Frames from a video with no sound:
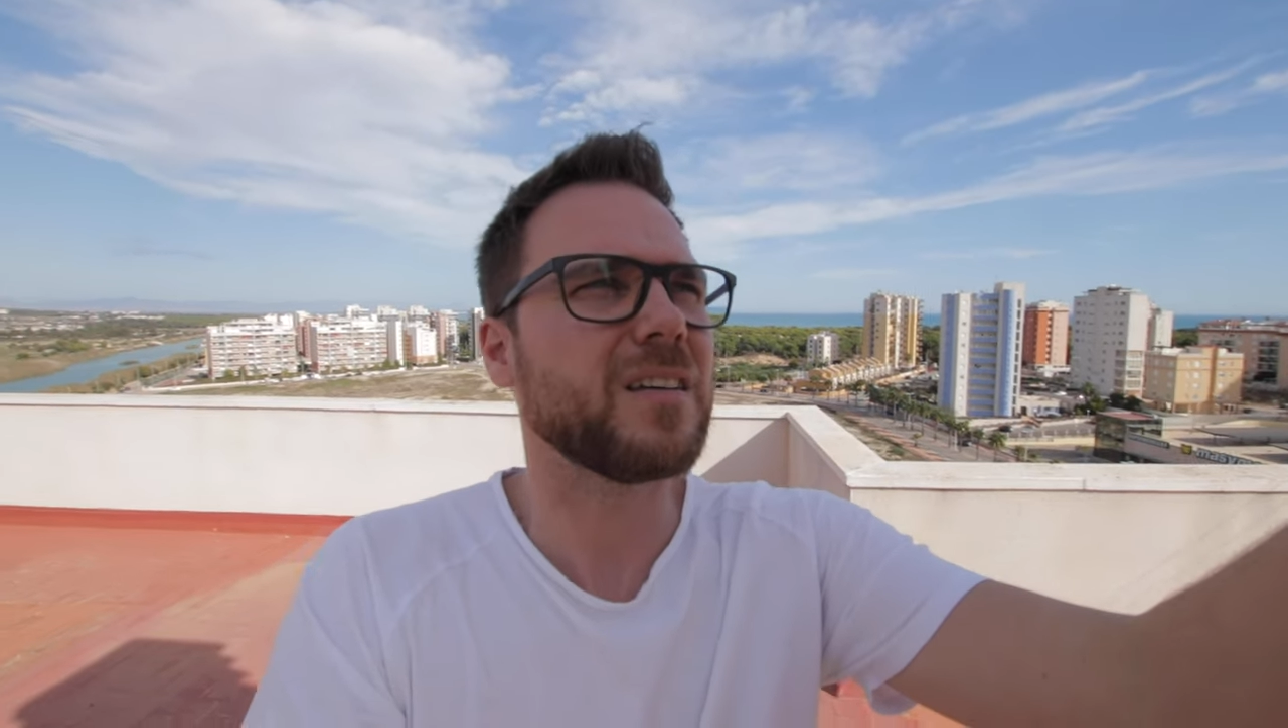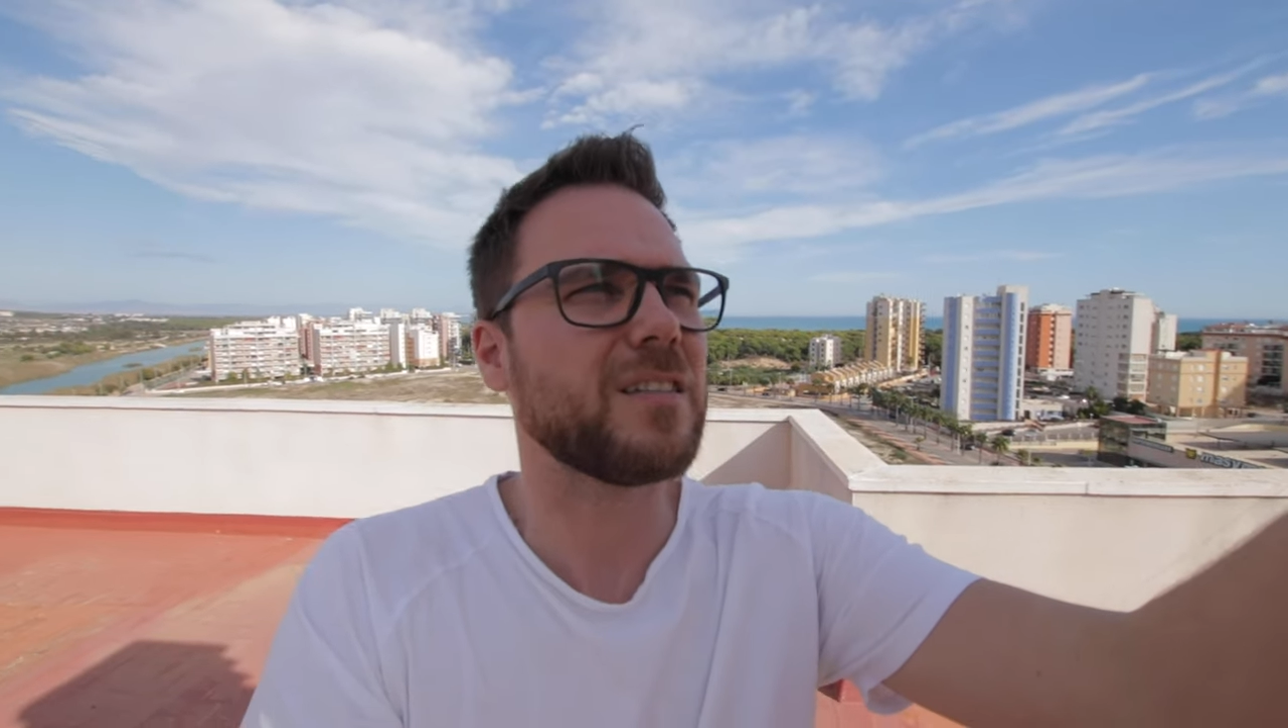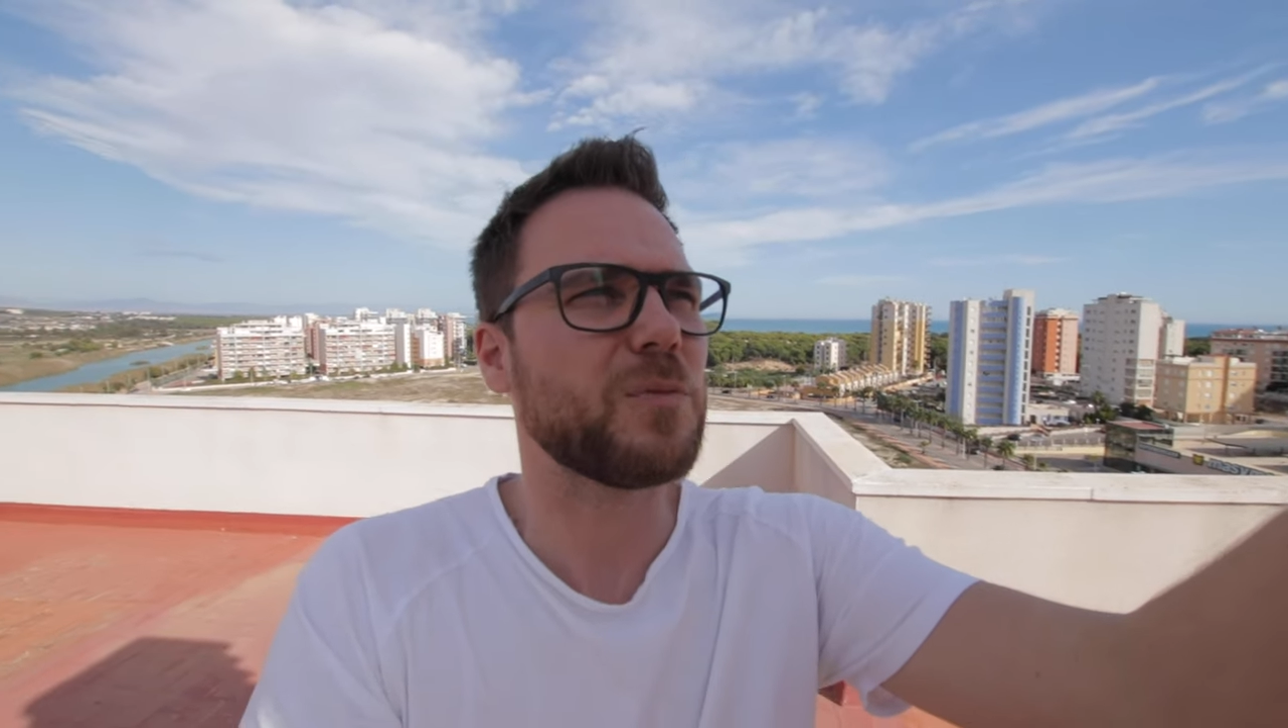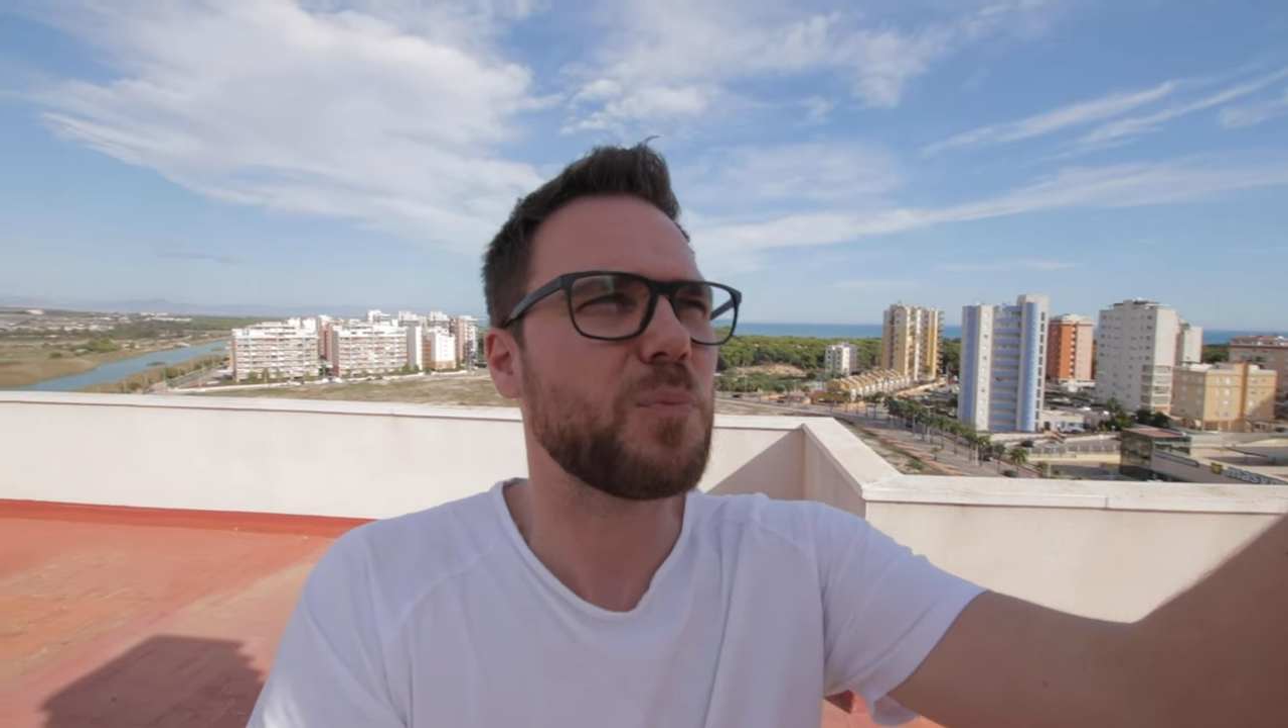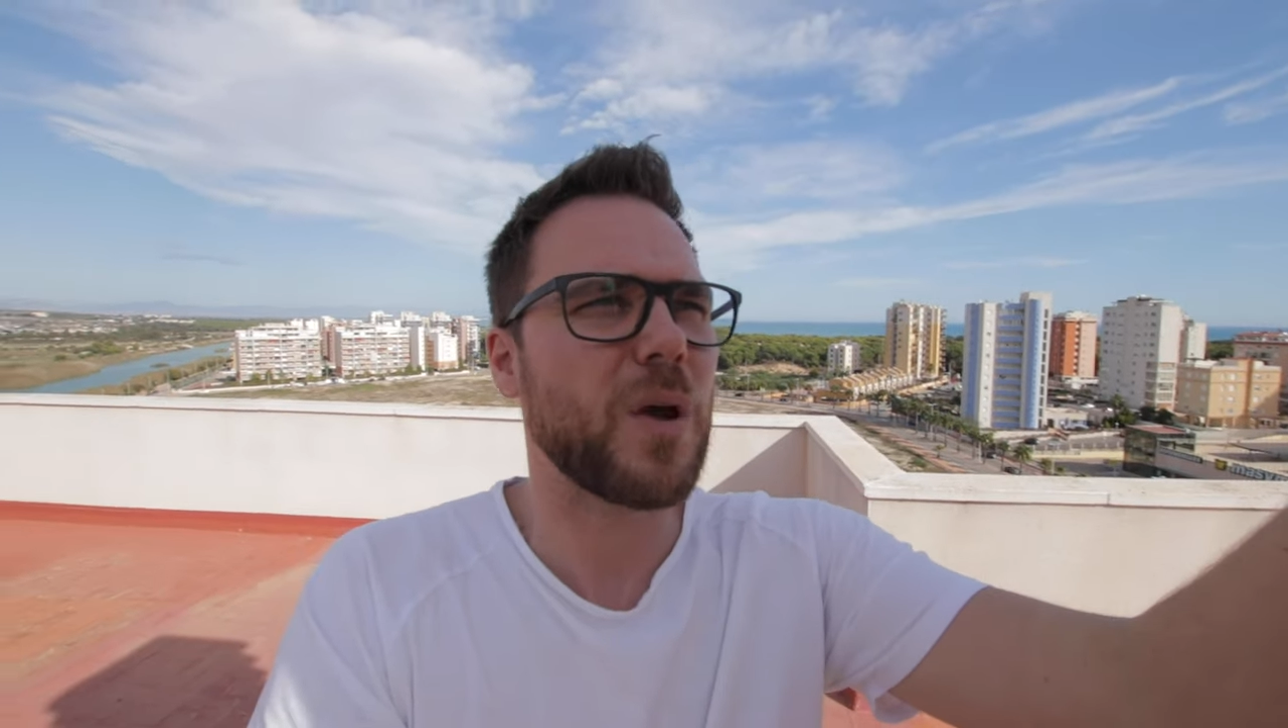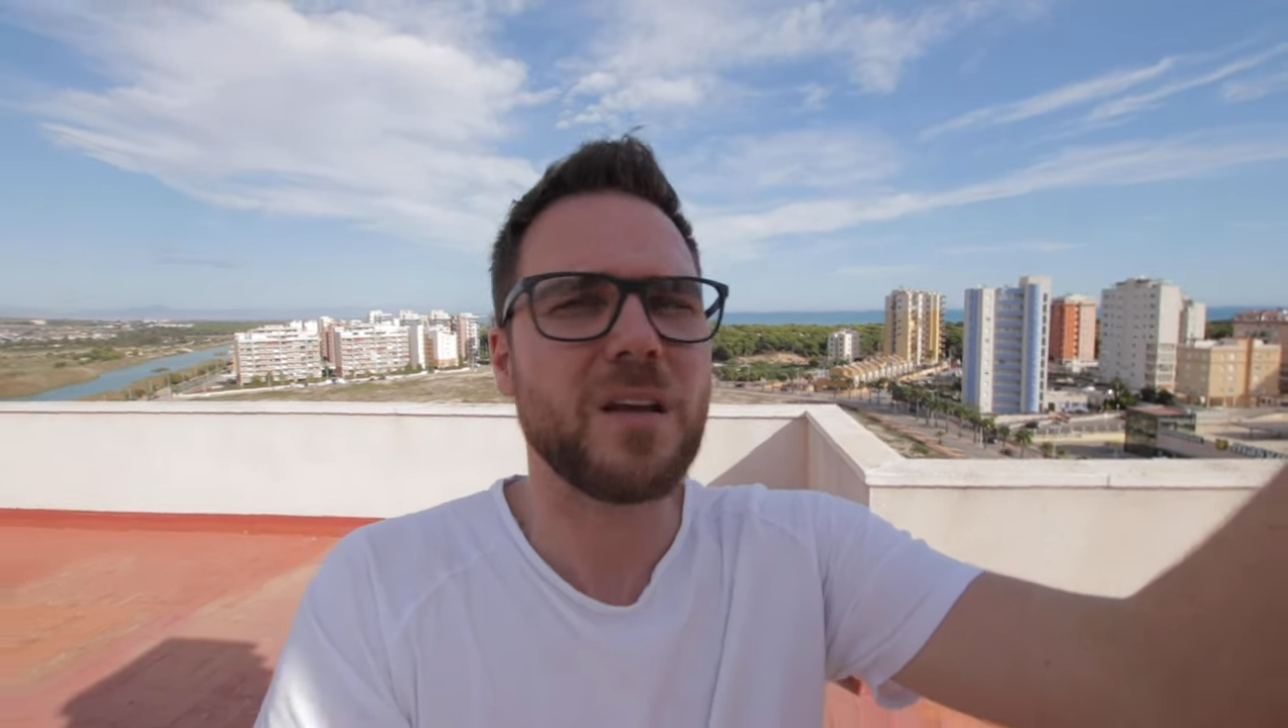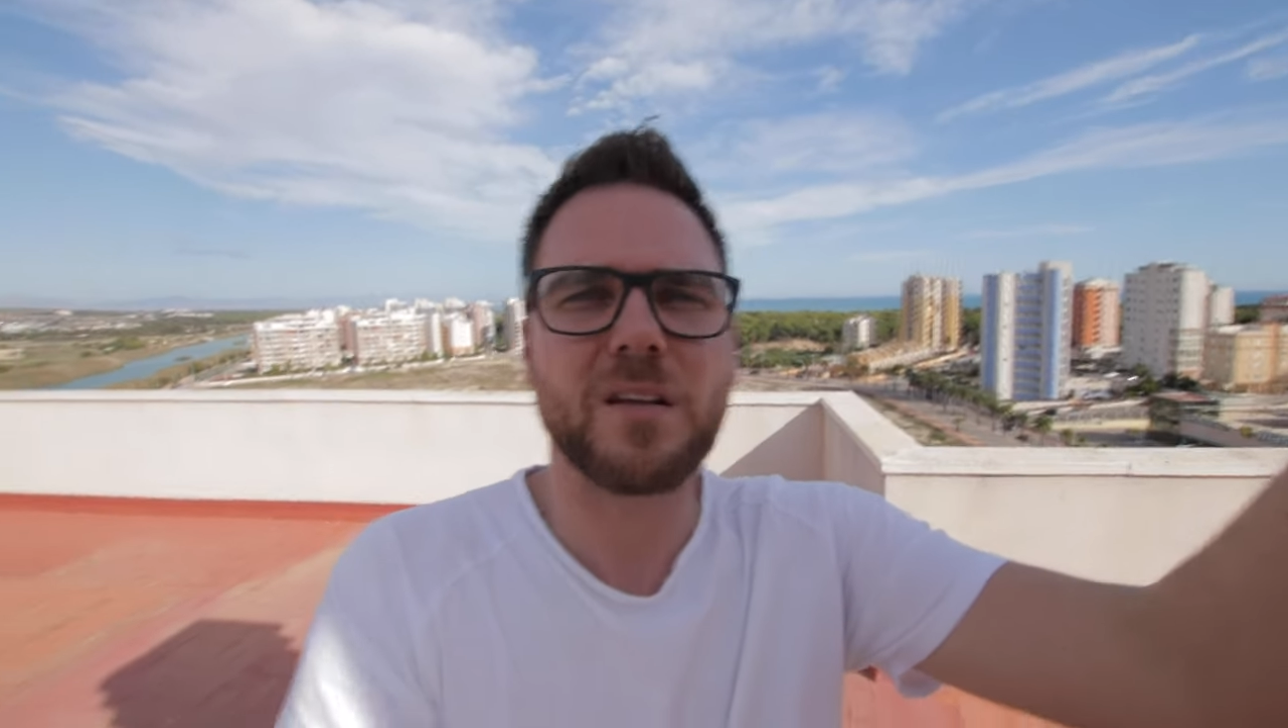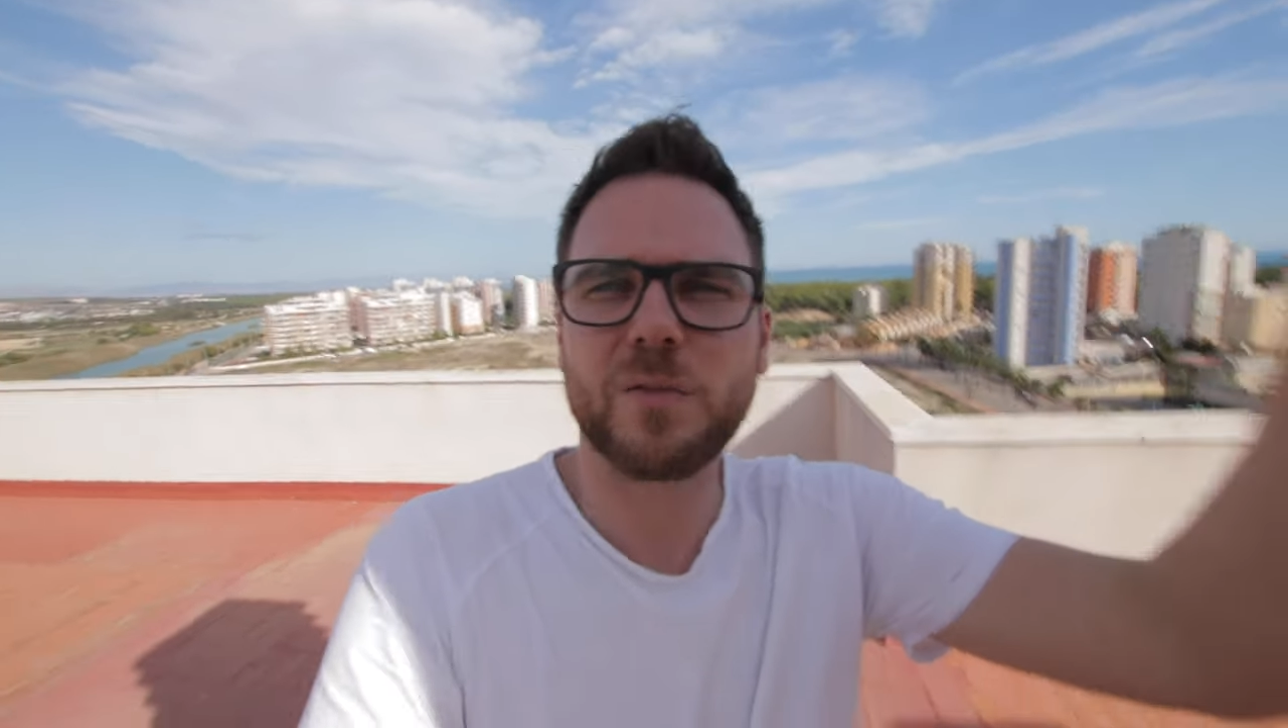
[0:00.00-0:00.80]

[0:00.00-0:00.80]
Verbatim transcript: Spain